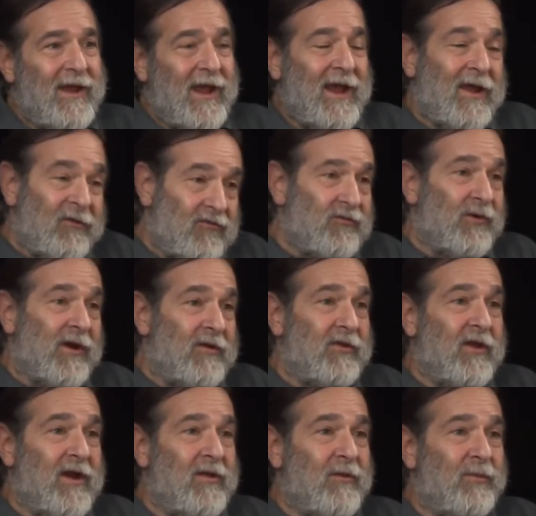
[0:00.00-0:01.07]
and
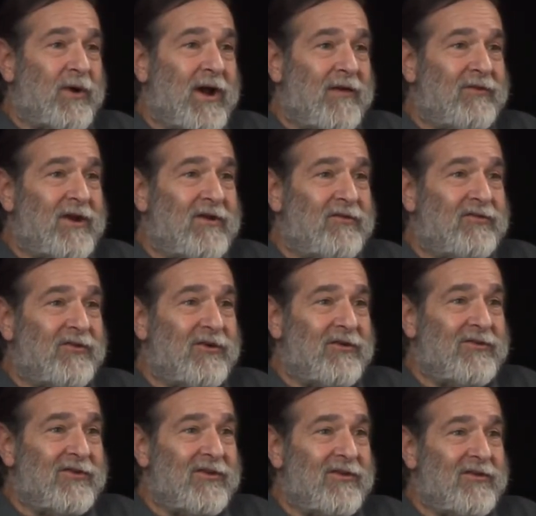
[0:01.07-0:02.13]
strengthening the private
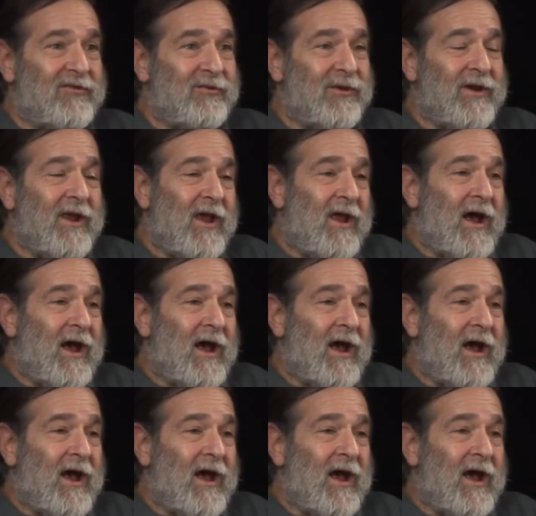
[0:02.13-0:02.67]
insurance industry.